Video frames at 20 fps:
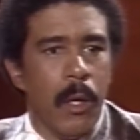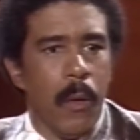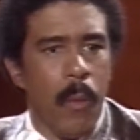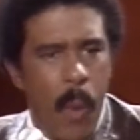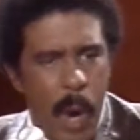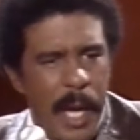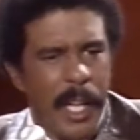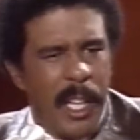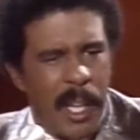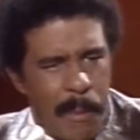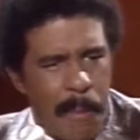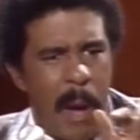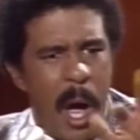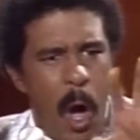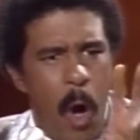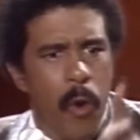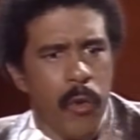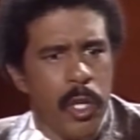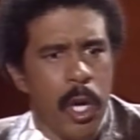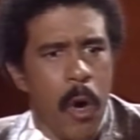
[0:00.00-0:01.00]
Put the
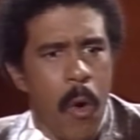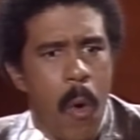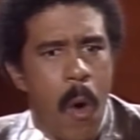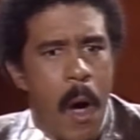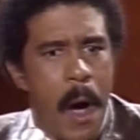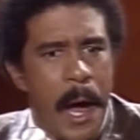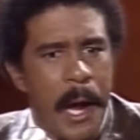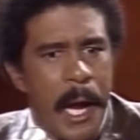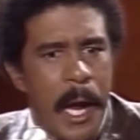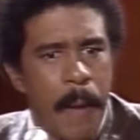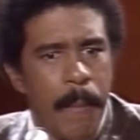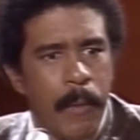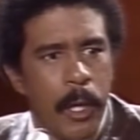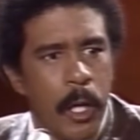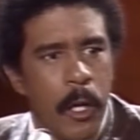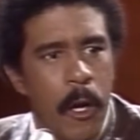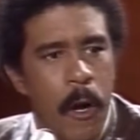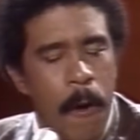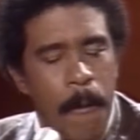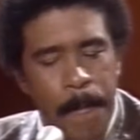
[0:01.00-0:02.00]
mojo on him,
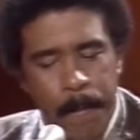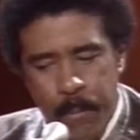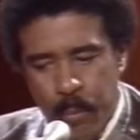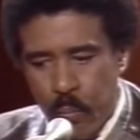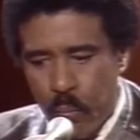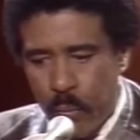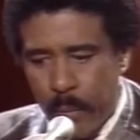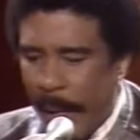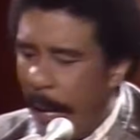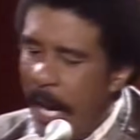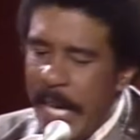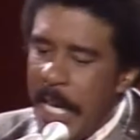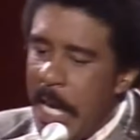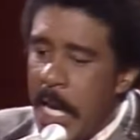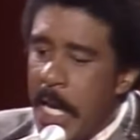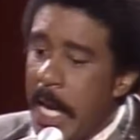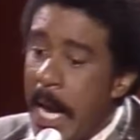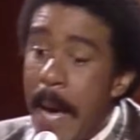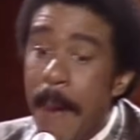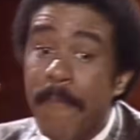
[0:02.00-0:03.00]
you know. But
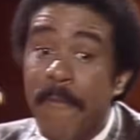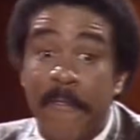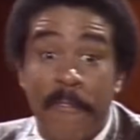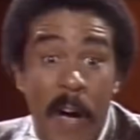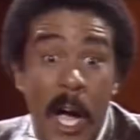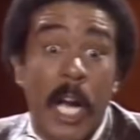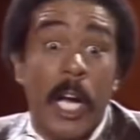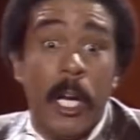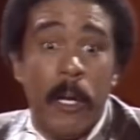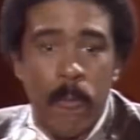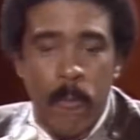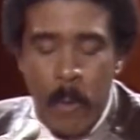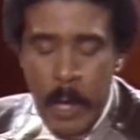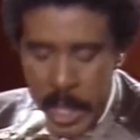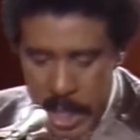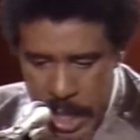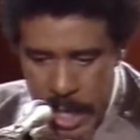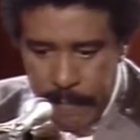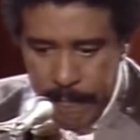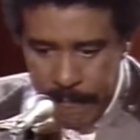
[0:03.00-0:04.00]
he kept fucking
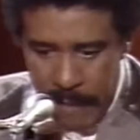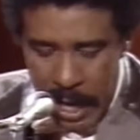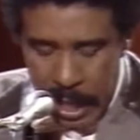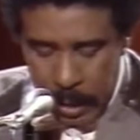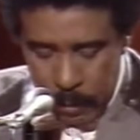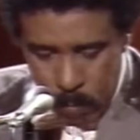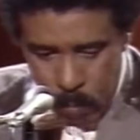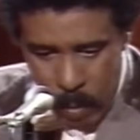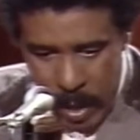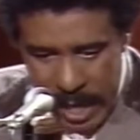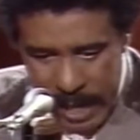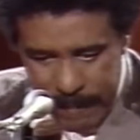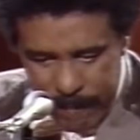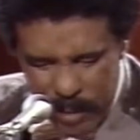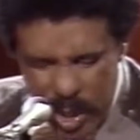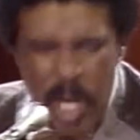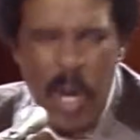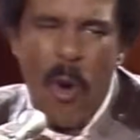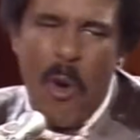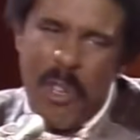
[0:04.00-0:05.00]
with her and fucking with him,
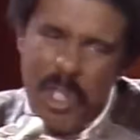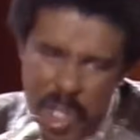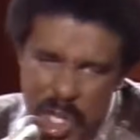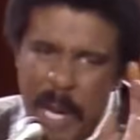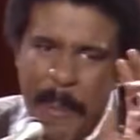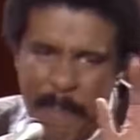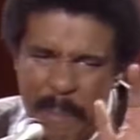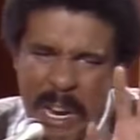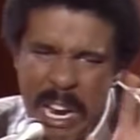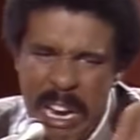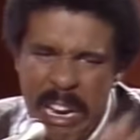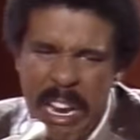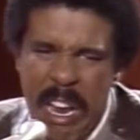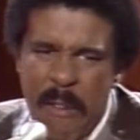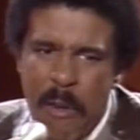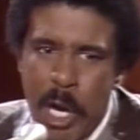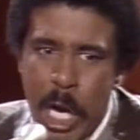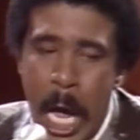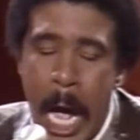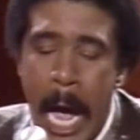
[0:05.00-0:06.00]
you know, chipping
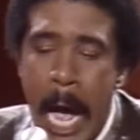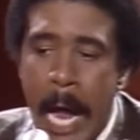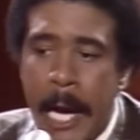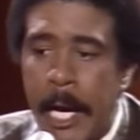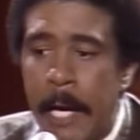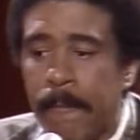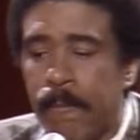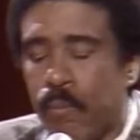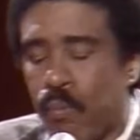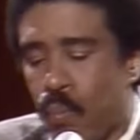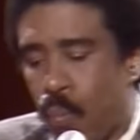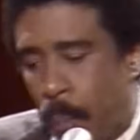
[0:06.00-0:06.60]
every now and then.